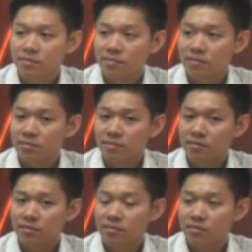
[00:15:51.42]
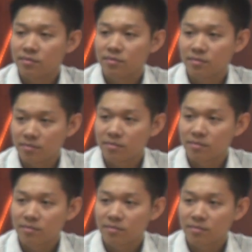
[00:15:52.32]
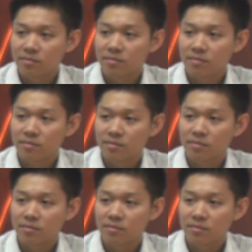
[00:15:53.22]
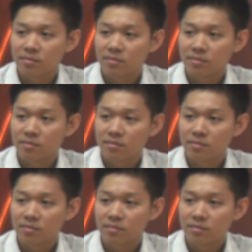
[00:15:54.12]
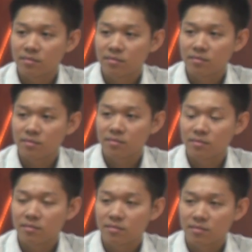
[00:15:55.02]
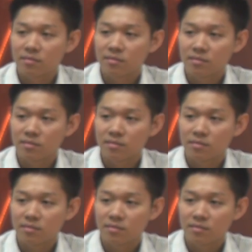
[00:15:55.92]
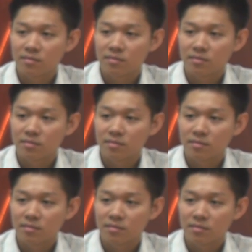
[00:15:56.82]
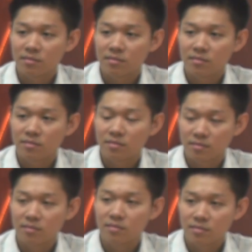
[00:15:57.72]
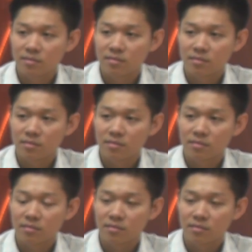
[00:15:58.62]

(not speaking)